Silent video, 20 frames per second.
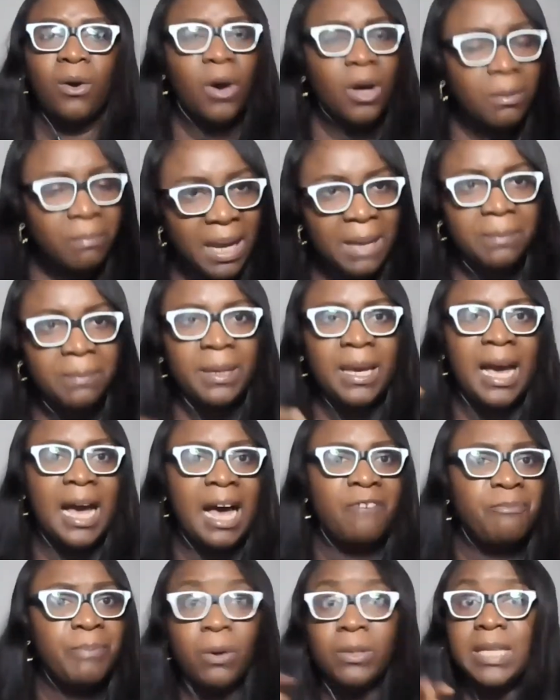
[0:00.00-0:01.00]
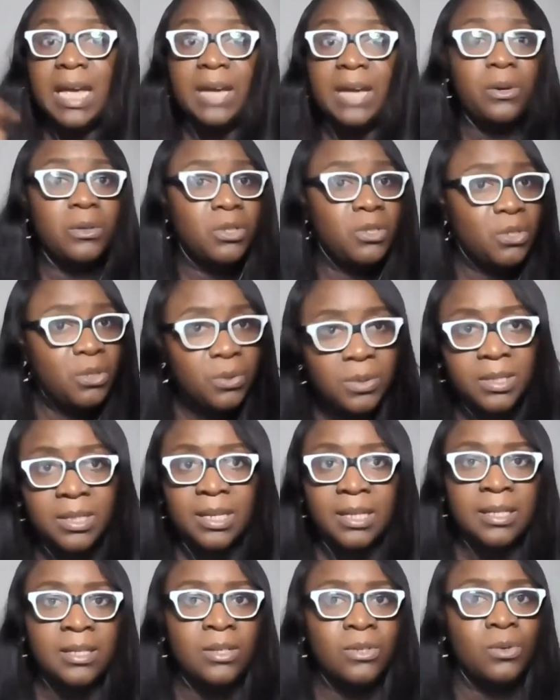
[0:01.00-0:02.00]
on my behalf? Because I don't use
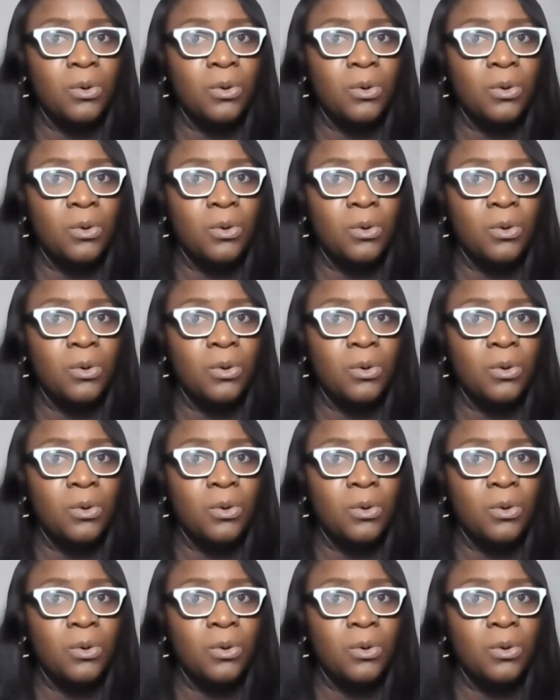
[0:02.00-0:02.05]
it.